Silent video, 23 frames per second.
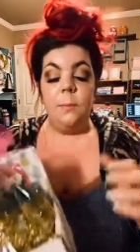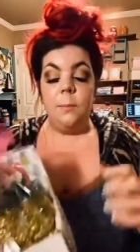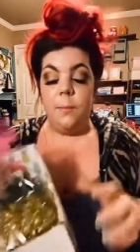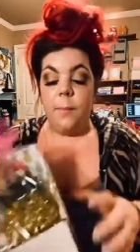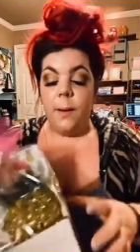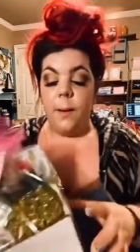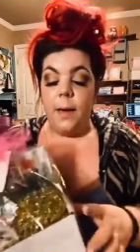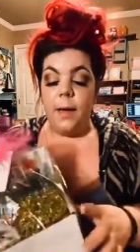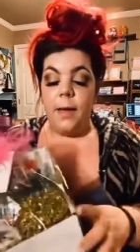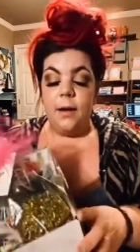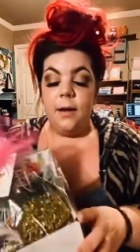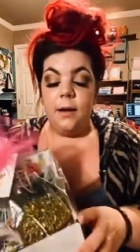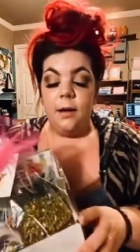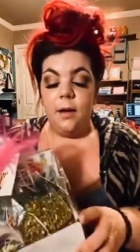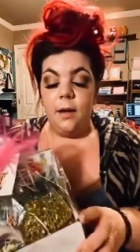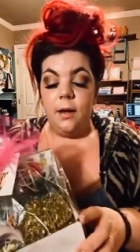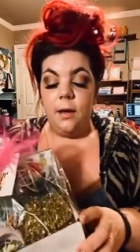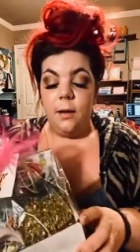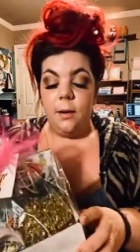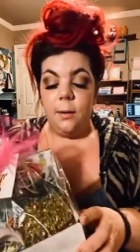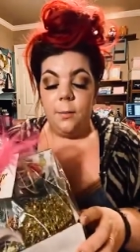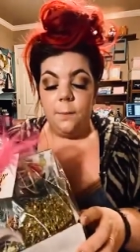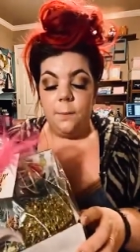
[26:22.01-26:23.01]
But,
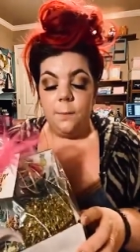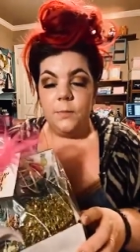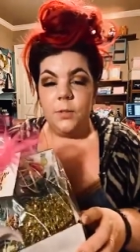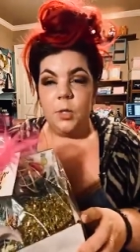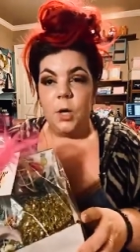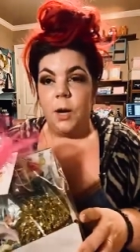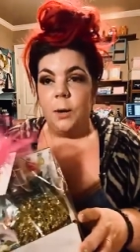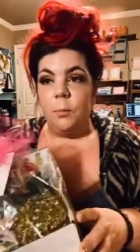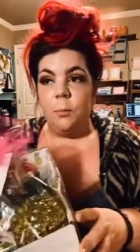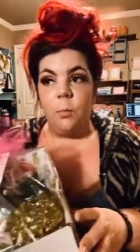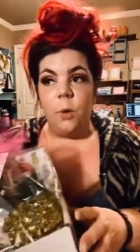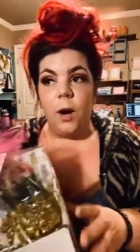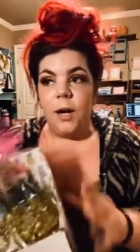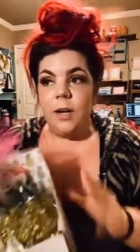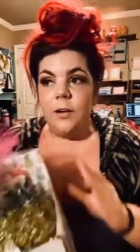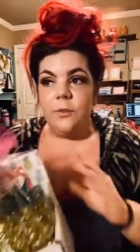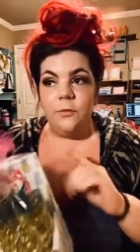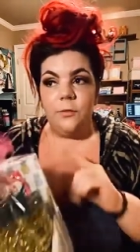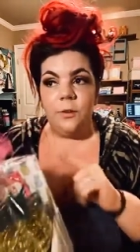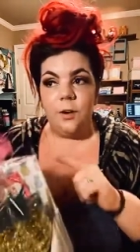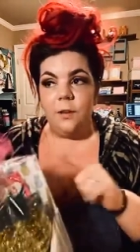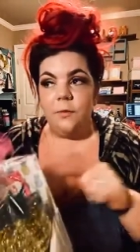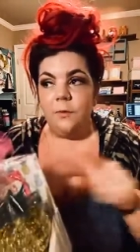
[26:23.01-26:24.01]
sorry, I'm right
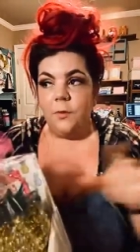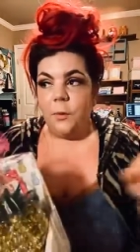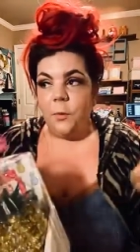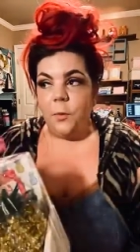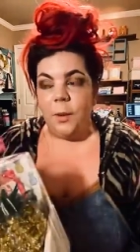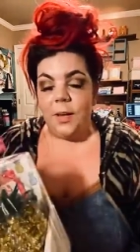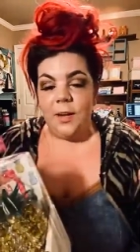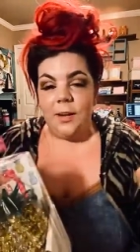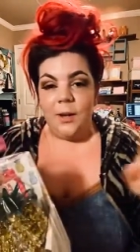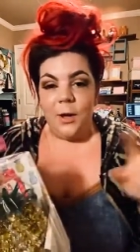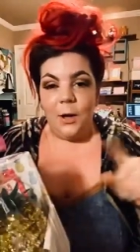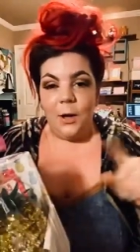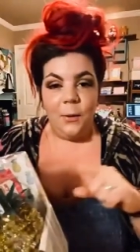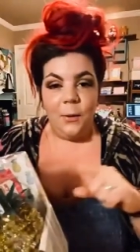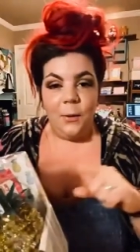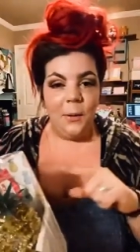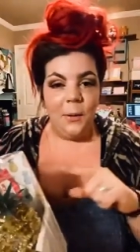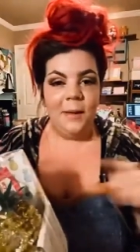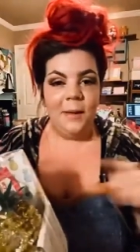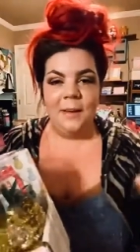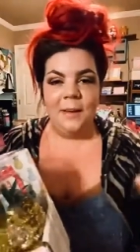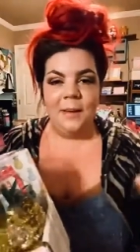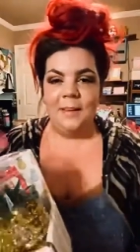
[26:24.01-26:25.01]
in front of a window.
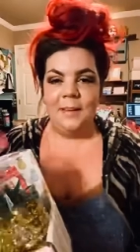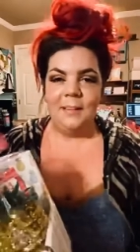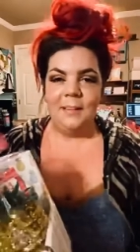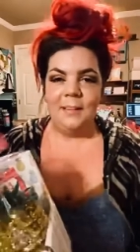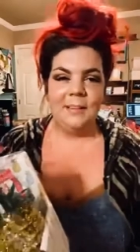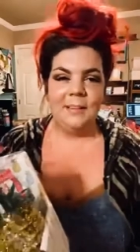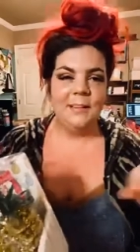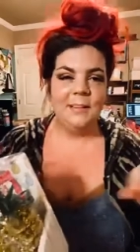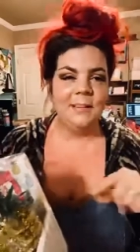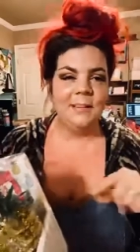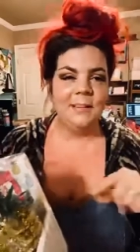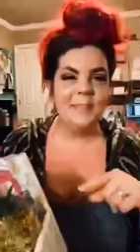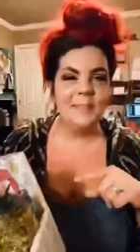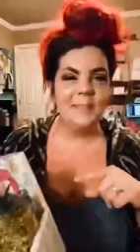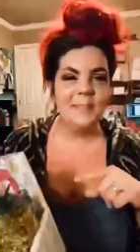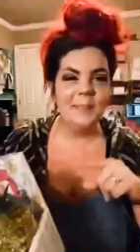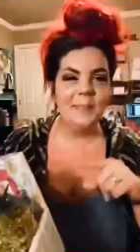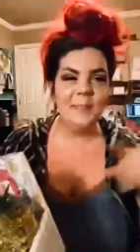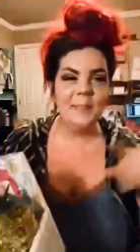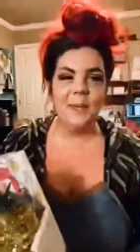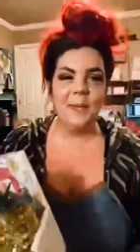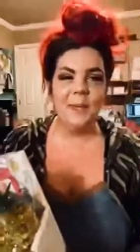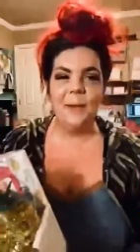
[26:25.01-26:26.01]

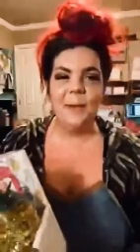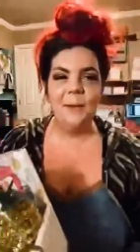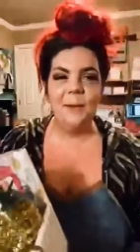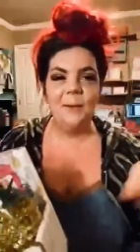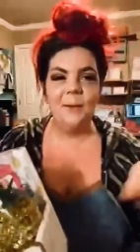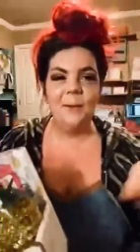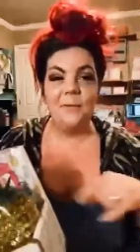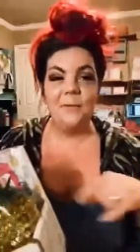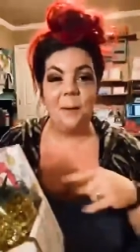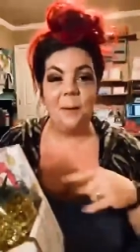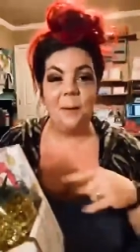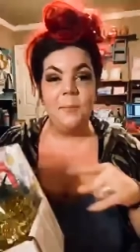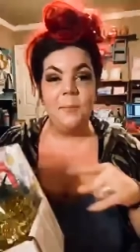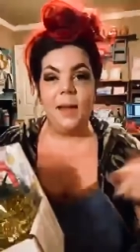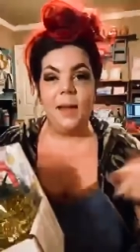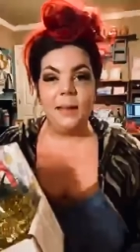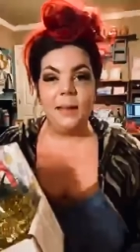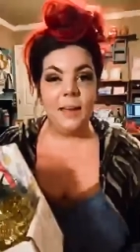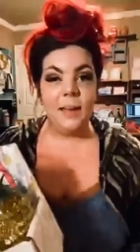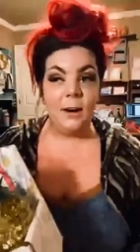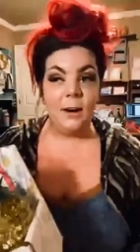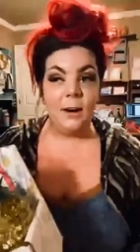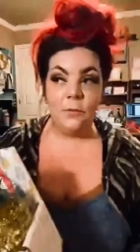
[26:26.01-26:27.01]
So if I'm
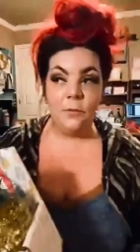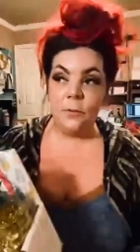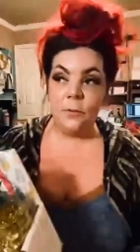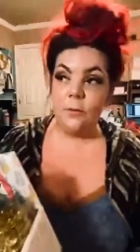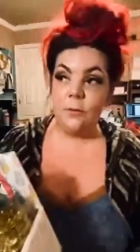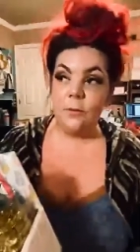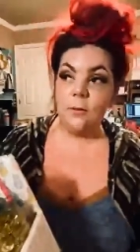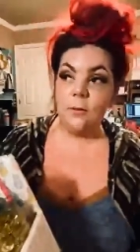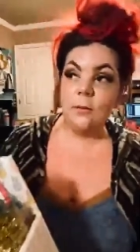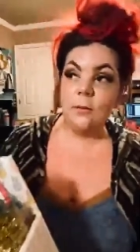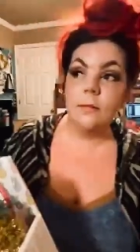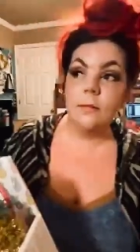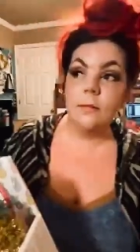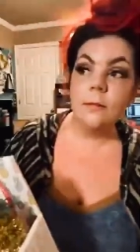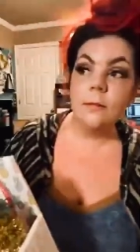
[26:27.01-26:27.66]
not careful,